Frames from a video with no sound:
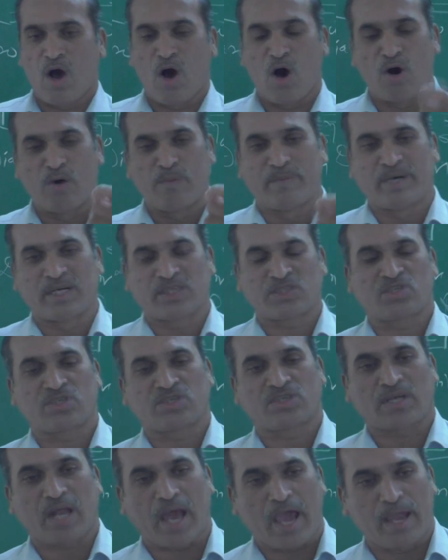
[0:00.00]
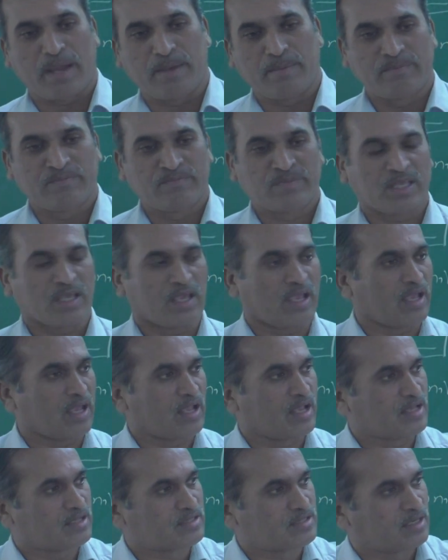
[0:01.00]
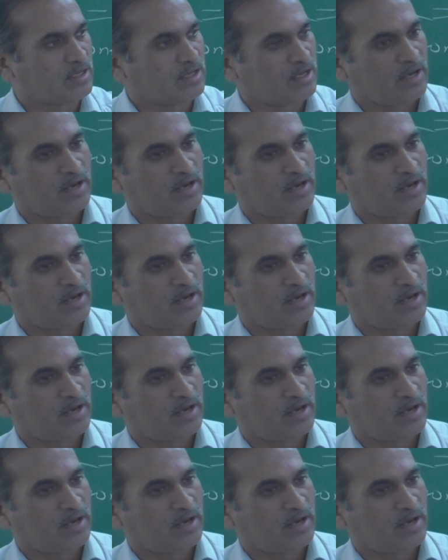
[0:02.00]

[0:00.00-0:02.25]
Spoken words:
how much time is